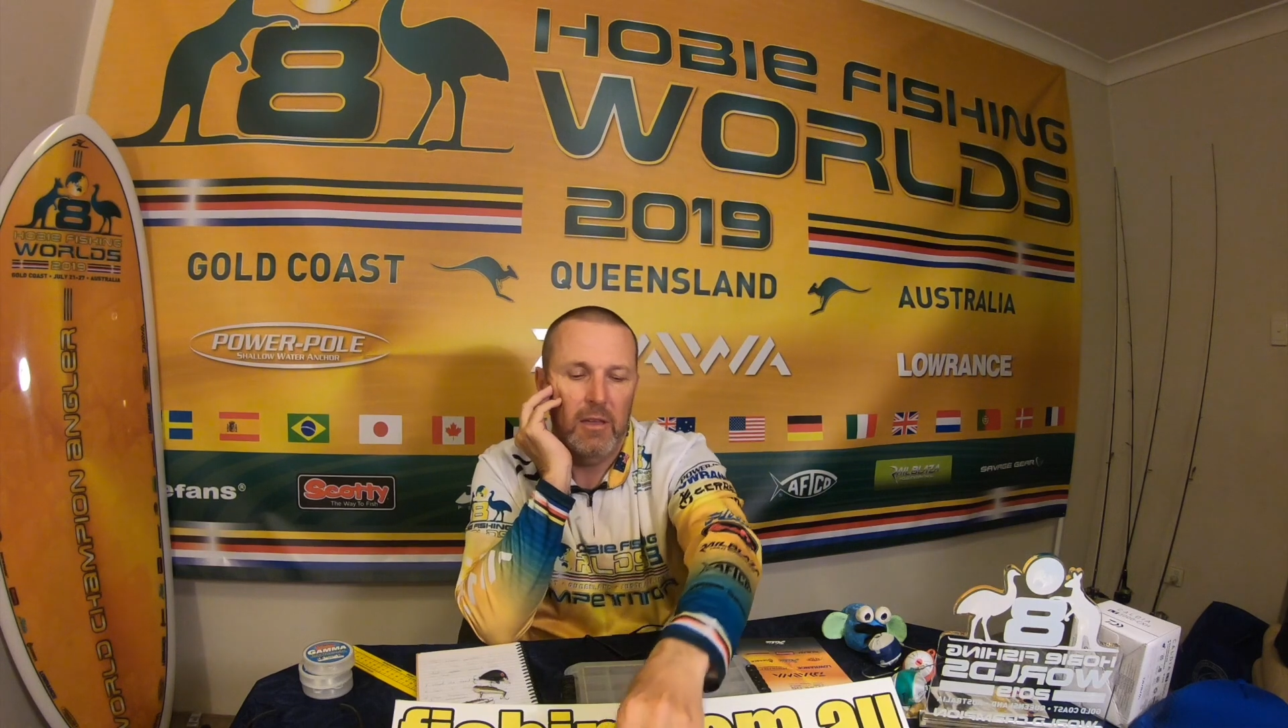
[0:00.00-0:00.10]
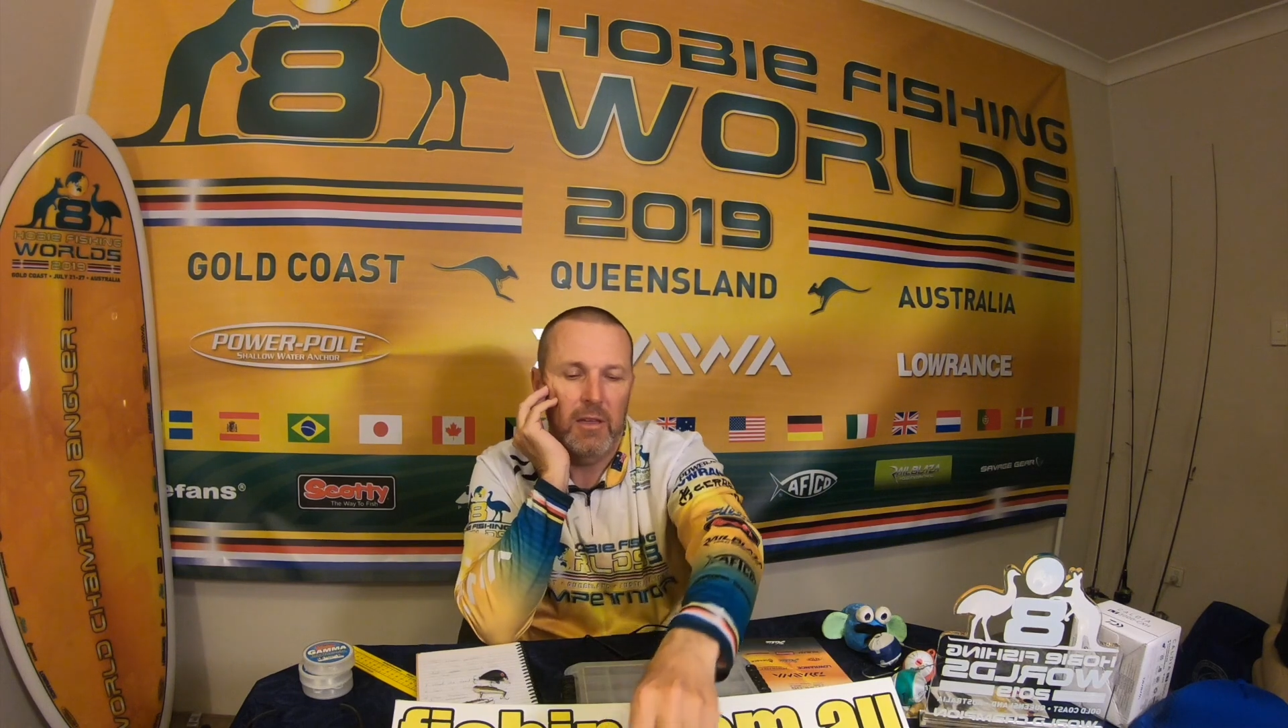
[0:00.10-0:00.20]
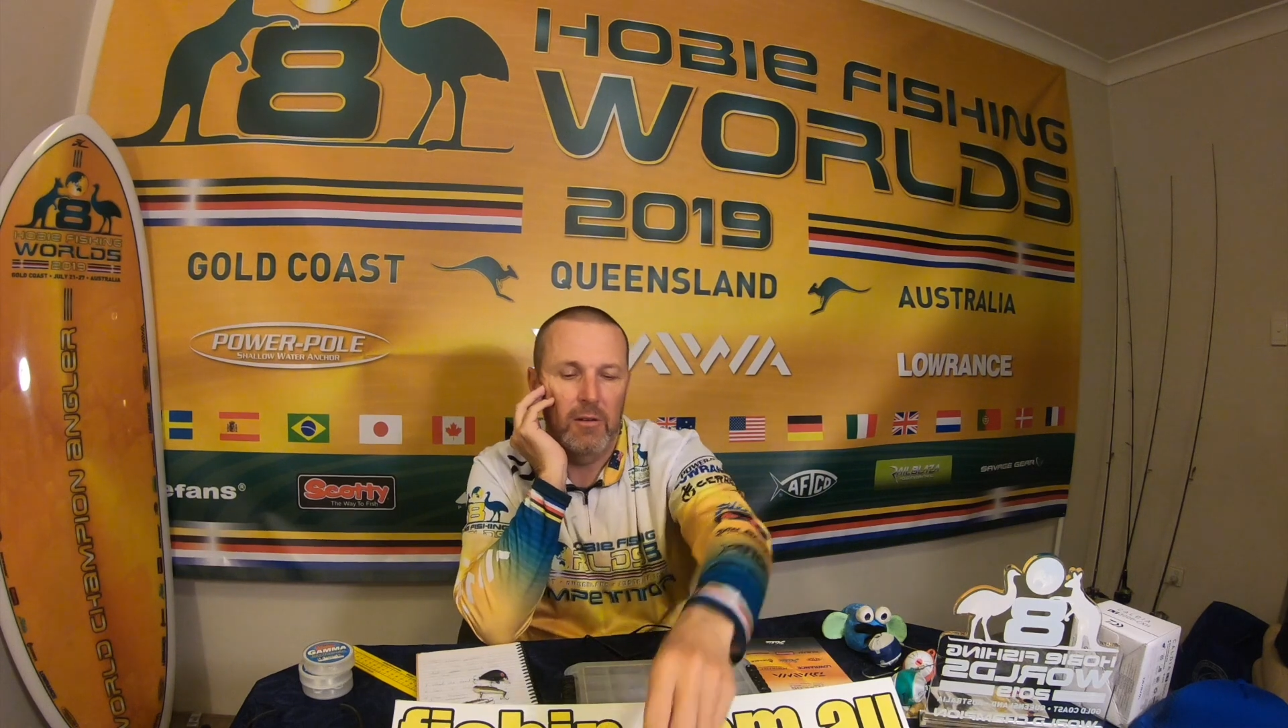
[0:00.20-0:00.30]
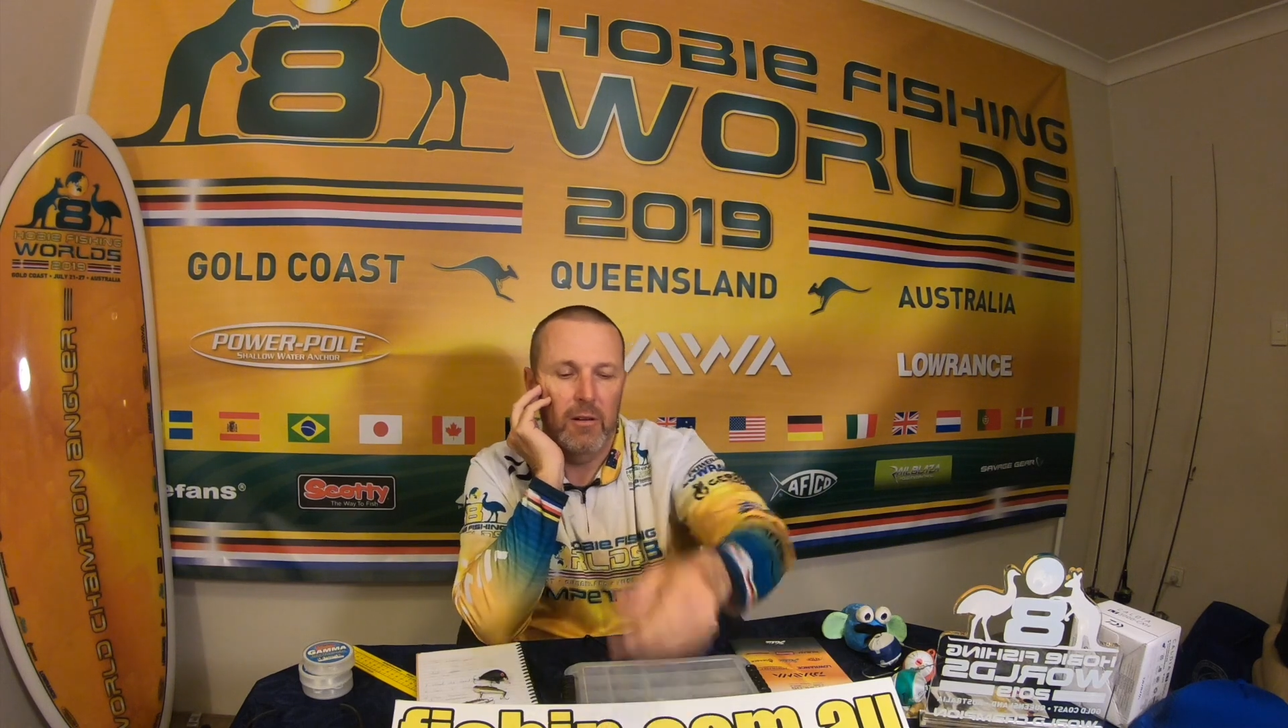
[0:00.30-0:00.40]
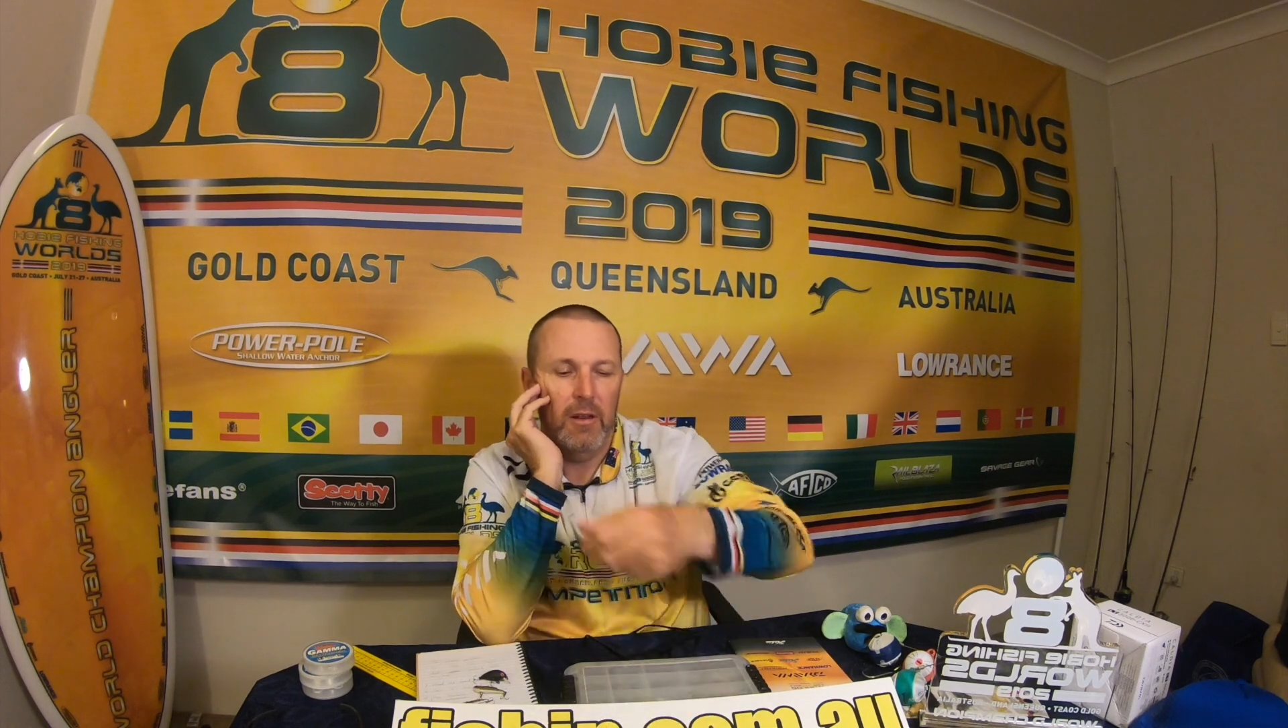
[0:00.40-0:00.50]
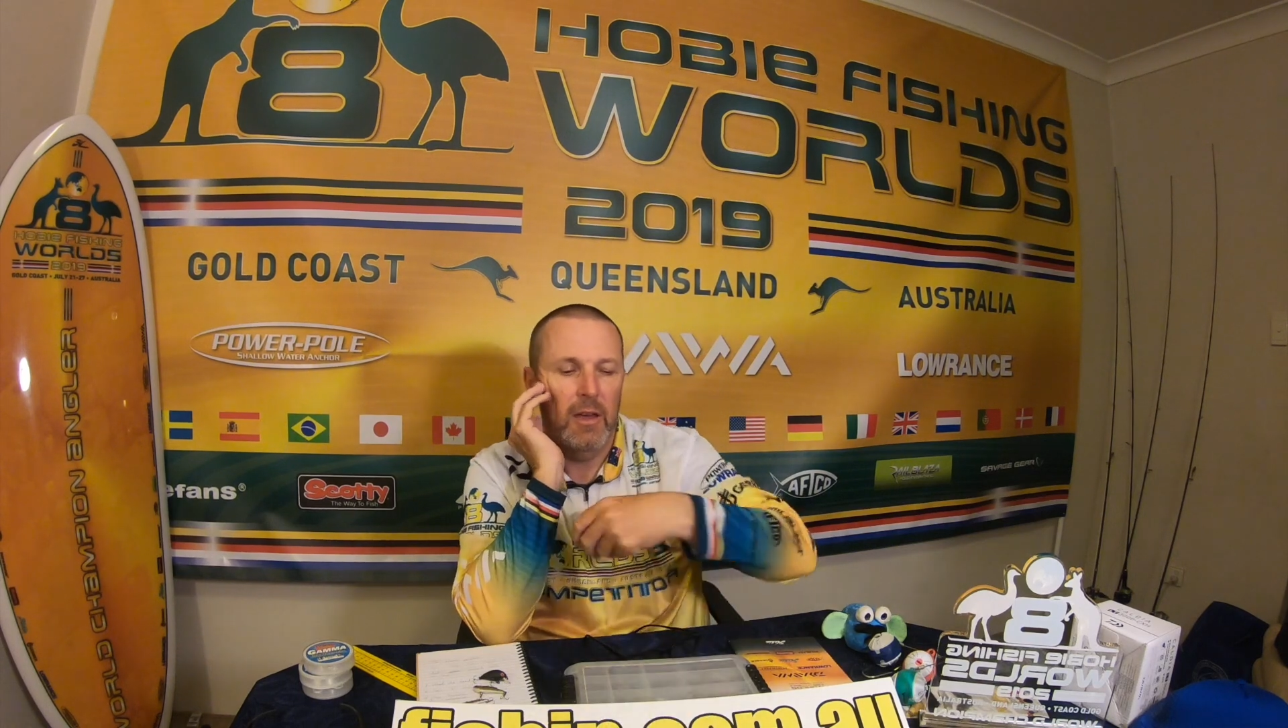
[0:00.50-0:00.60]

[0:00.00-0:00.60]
get on it,